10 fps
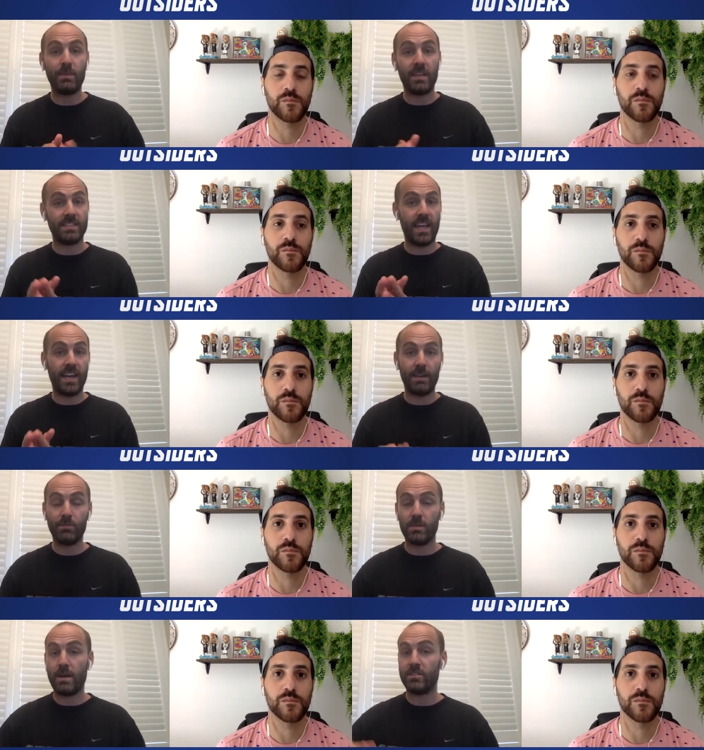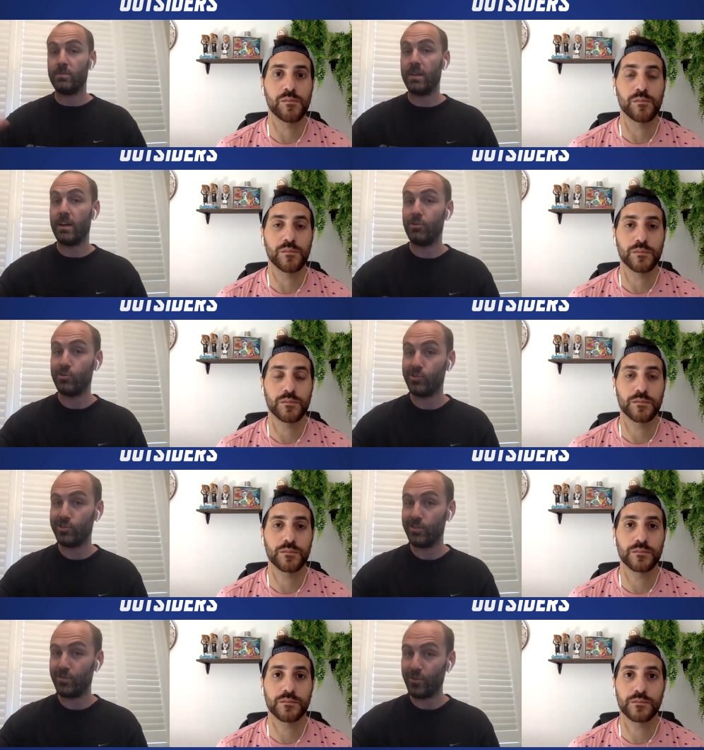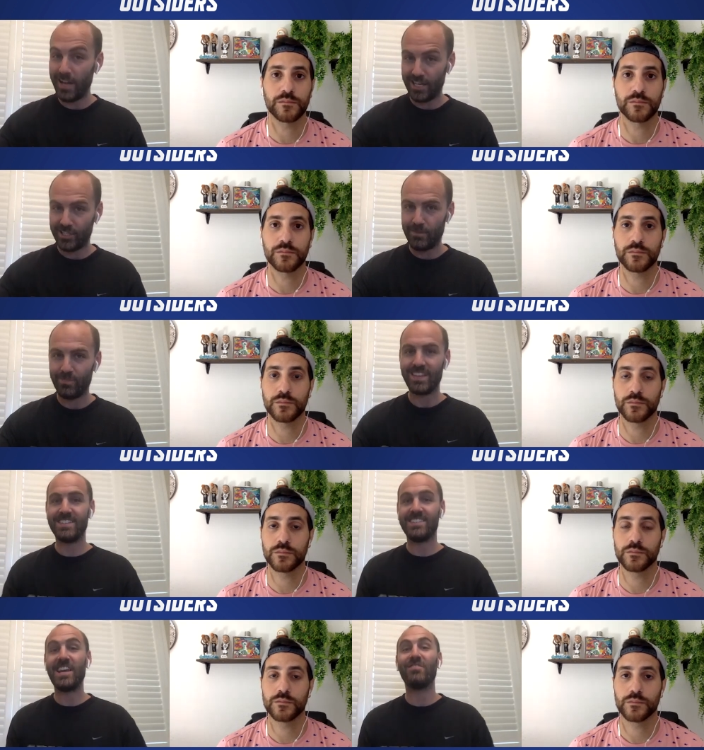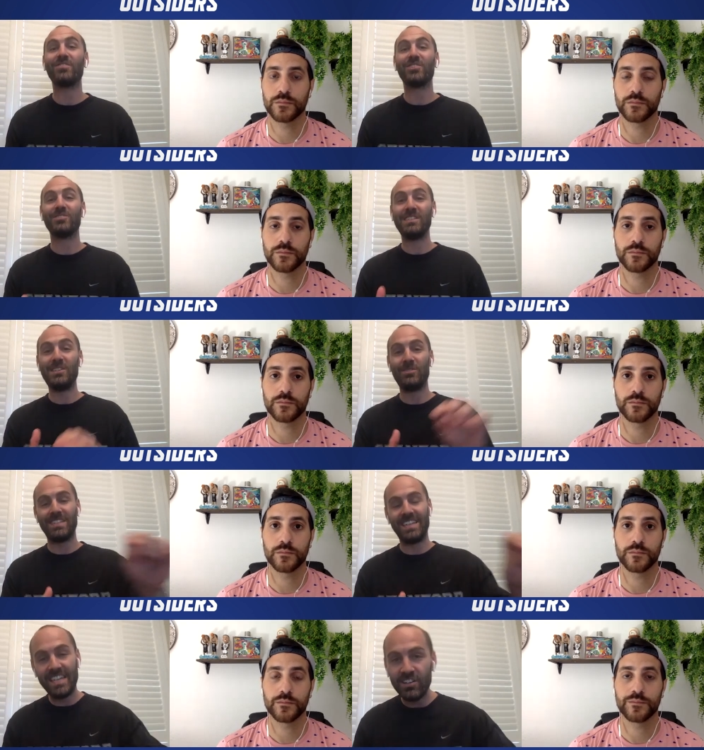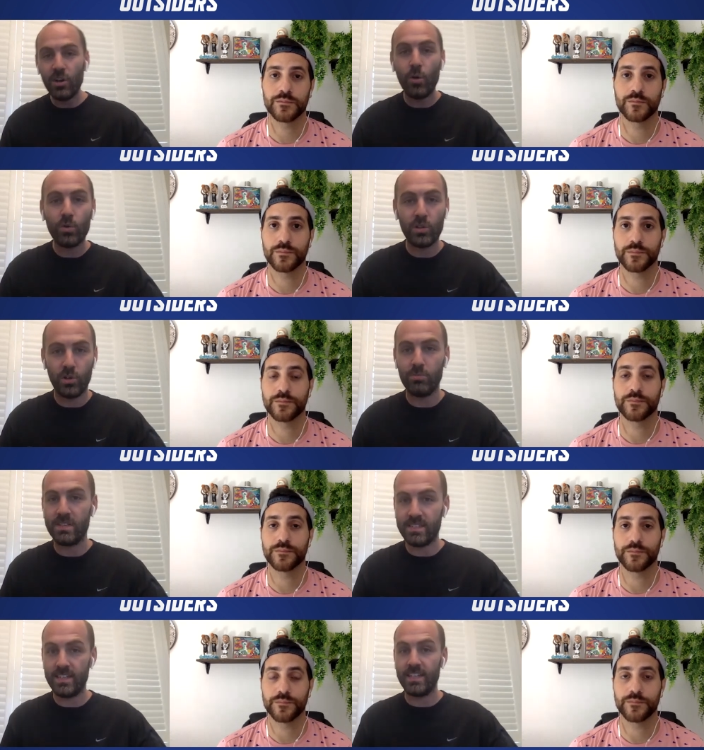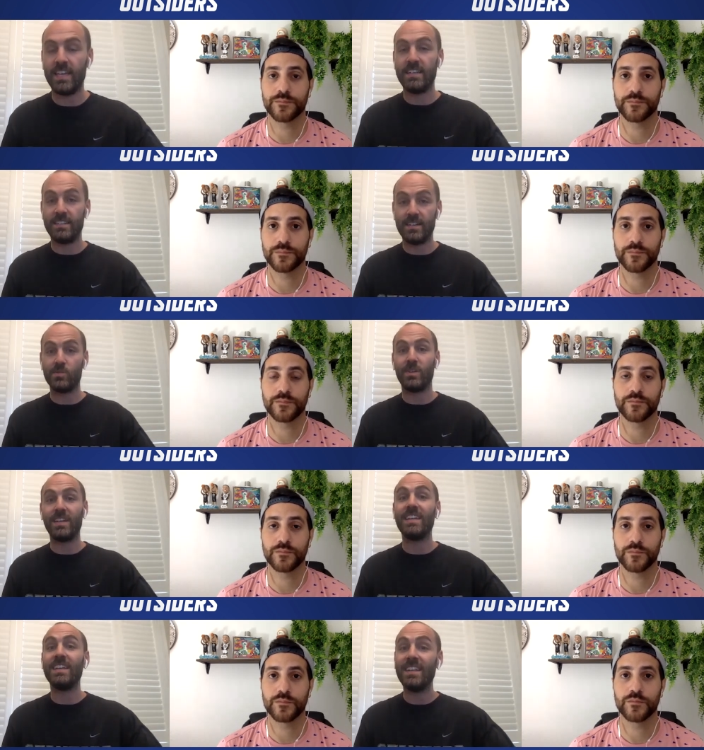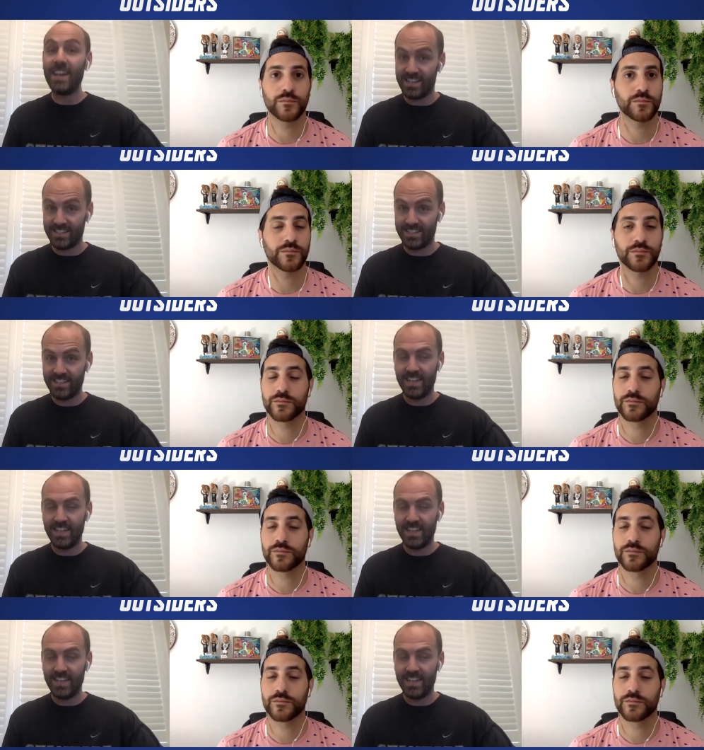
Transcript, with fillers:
Speaker 1: because KD was about to be an unrestricted free agent. Steph Curry goes into Oklahoma City and does what he does.